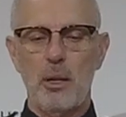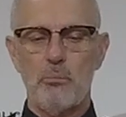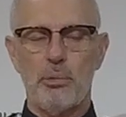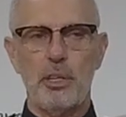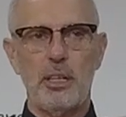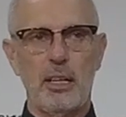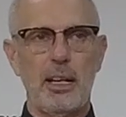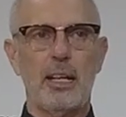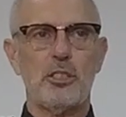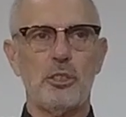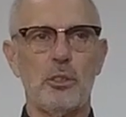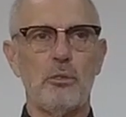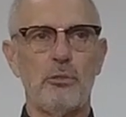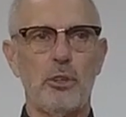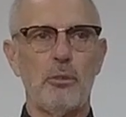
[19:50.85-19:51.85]

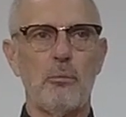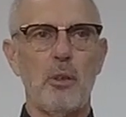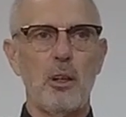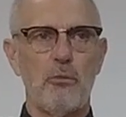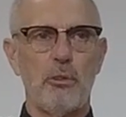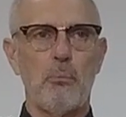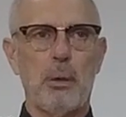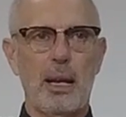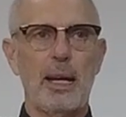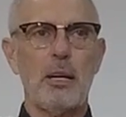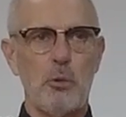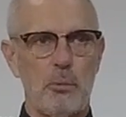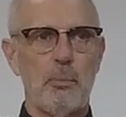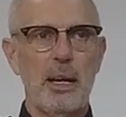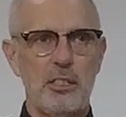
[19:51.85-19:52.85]
predilection for playing
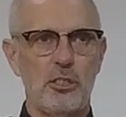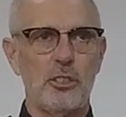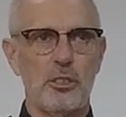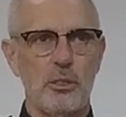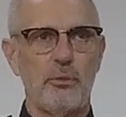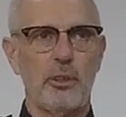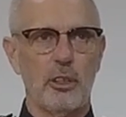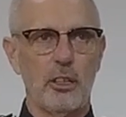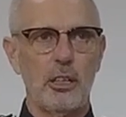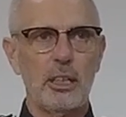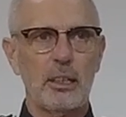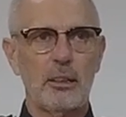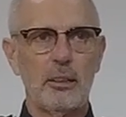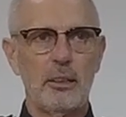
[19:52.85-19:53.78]
with matches, if you like,